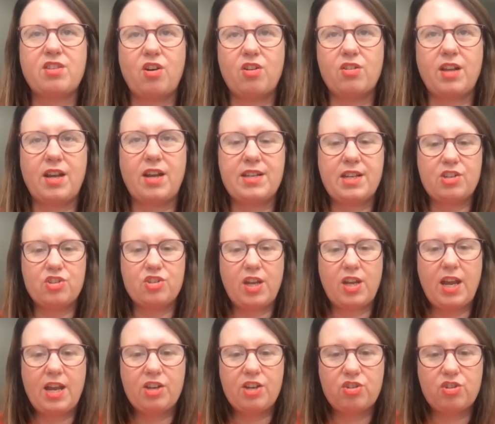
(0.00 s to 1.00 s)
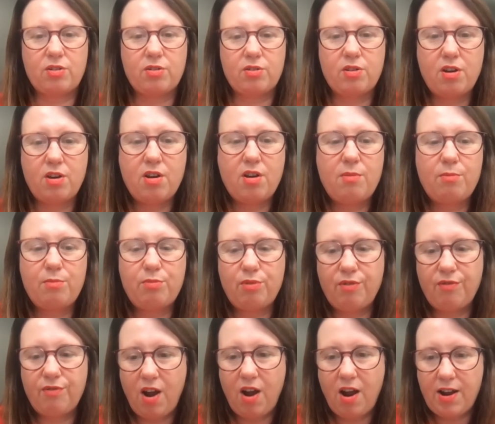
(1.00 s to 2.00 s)
online education
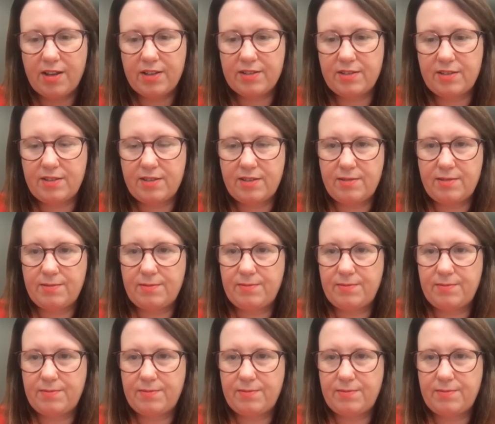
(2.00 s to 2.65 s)
provides?